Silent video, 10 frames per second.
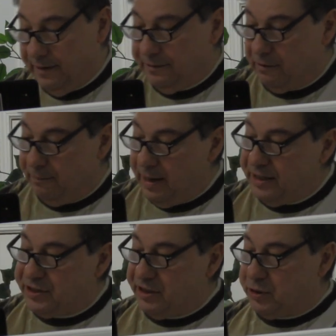There are
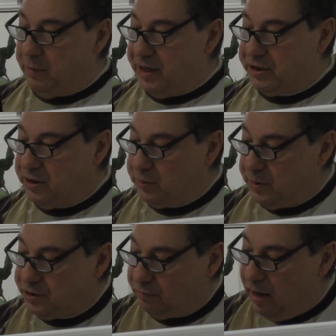many situations
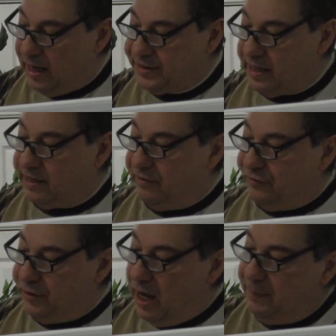which arise out of the
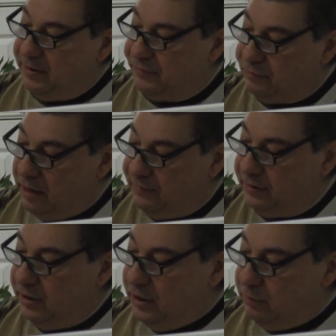phenomenon of
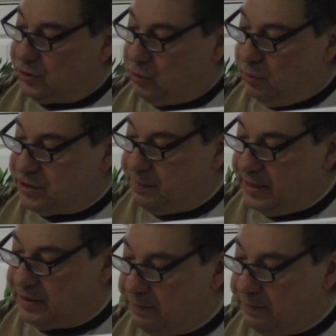craving which cause men to